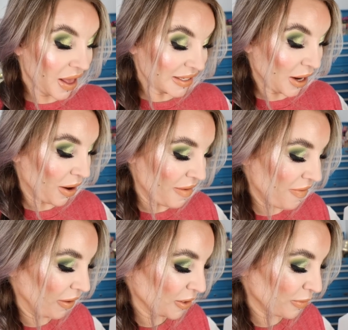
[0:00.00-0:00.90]
That's how I
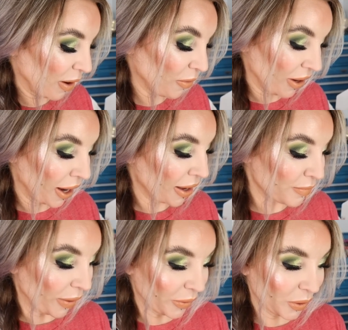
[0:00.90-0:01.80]
felt about when I
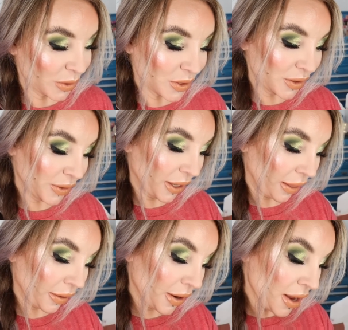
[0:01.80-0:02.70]
paired those two
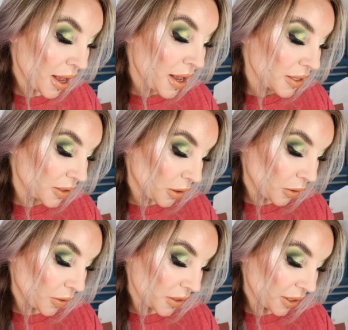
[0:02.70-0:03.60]
together.
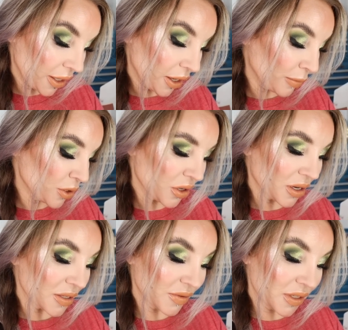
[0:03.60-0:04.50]
So this guy here, I'm sure you
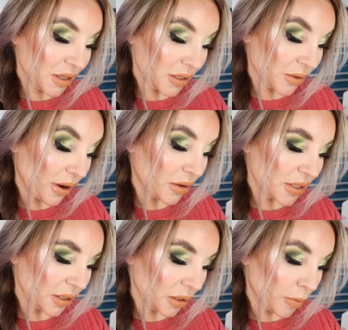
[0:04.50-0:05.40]
guys have seen this around.
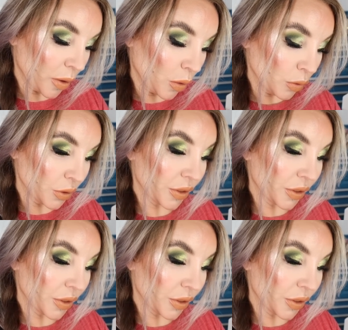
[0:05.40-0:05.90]
It's a little bit older.